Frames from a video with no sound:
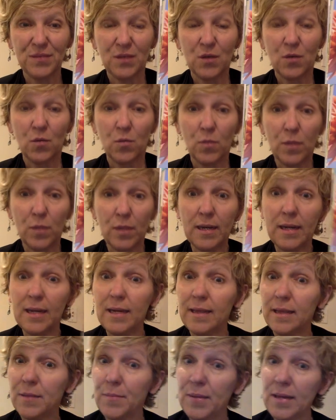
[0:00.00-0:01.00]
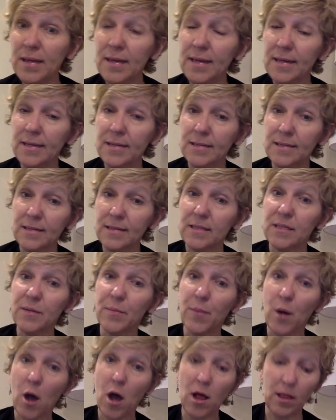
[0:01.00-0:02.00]
We need the bees to
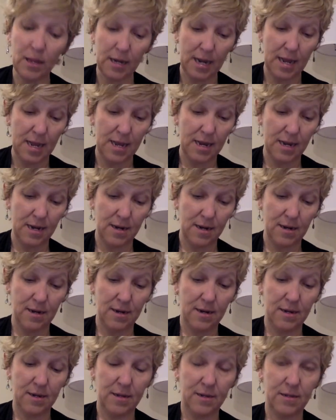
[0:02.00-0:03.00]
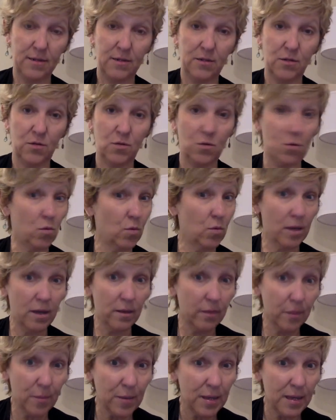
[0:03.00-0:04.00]
pollinate, so don't kill
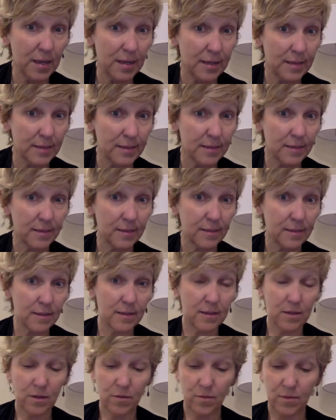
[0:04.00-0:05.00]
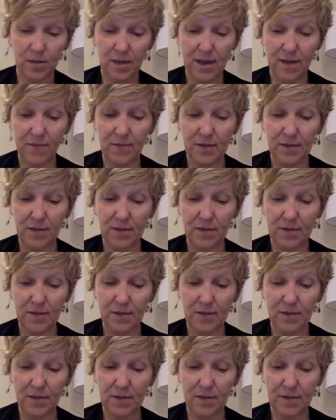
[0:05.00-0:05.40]
the bees. We have to